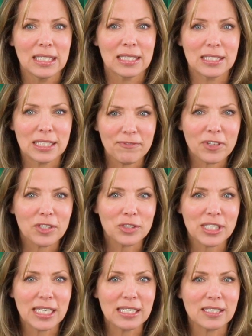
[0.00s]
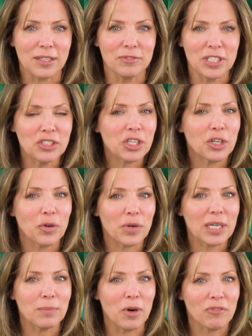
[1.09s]
The difficulties of
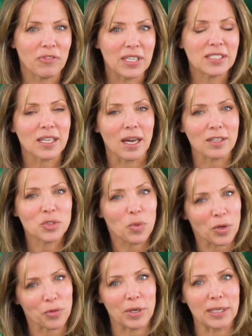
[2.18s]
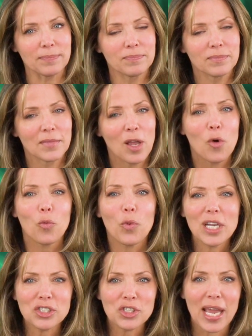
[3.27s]
Nishikori and Monfils got us wondering,
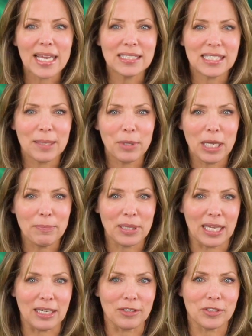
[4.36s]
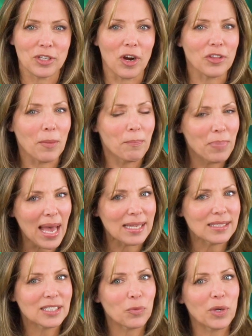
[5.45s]
which ATP players are the
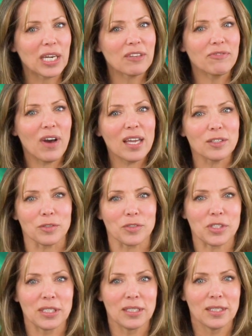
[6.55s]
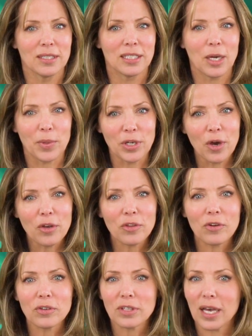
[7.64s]
best at winning finals? Now we know
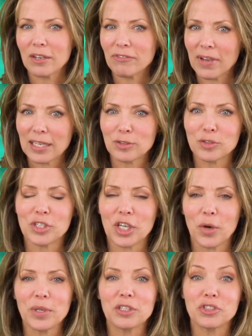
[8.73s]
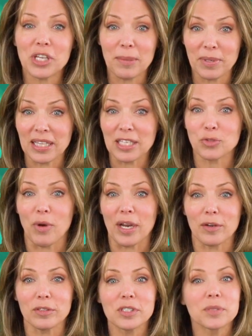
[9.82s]
there are a lot of factors that go into shaping these
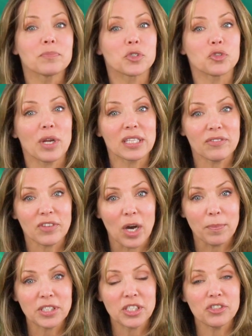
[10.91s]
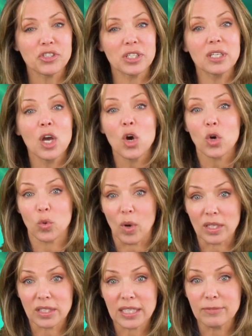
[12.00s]
records. Strength of competition,
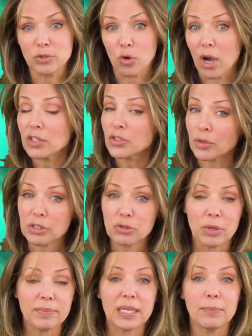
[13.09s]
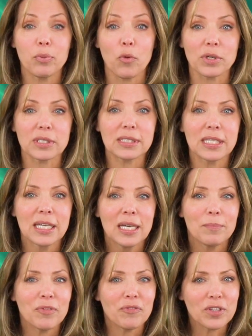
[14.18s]
quality of draws are extremely important.
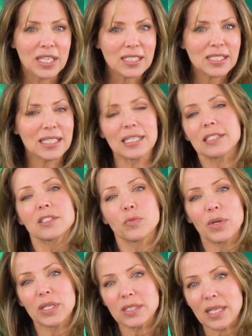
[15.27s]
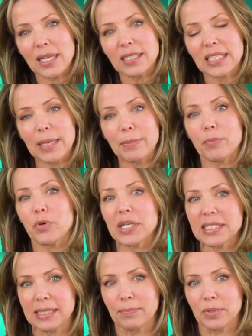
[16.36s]
But for this list, we decided to keep it
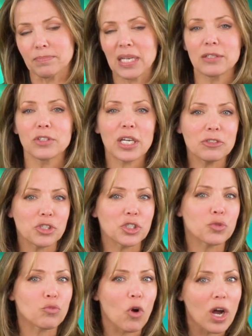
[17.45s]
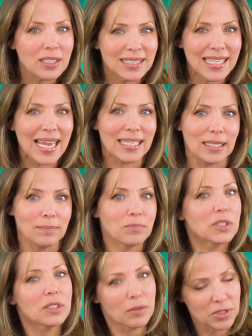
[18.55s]
pretty simple and look at just raw data,
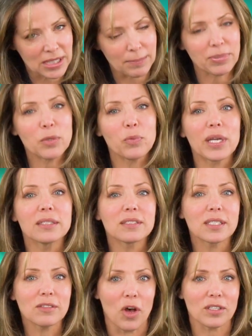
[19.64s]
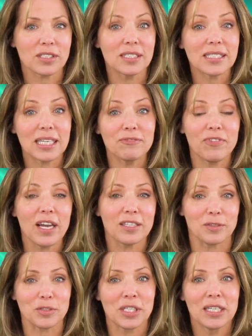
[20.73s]
you know, simply wins and losses in
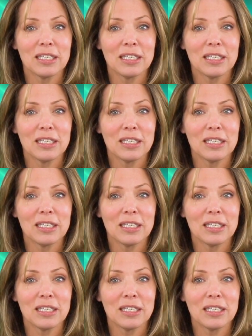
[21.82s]
finals.